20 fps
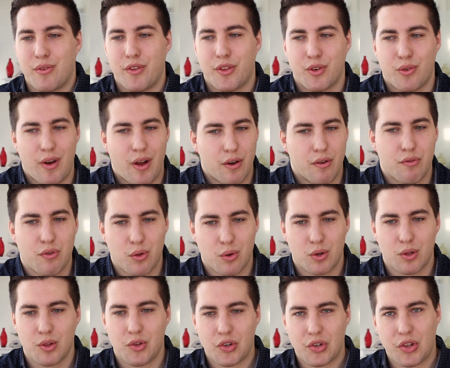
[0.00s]
on the ground
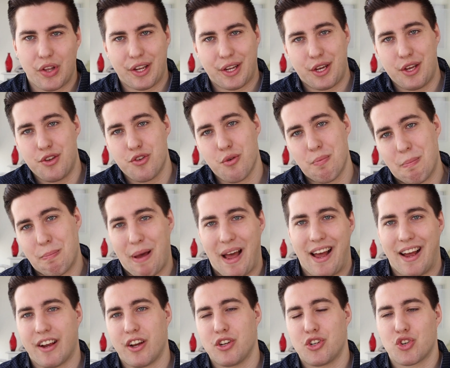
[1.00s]
floor look like? Can you
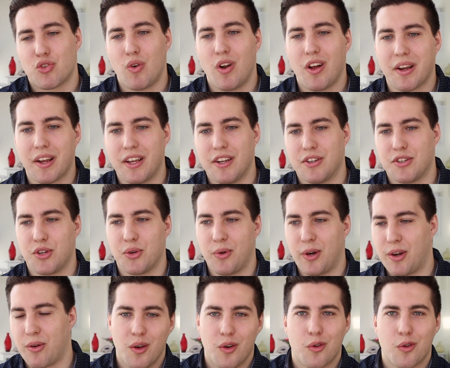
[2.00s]
back a truck into it?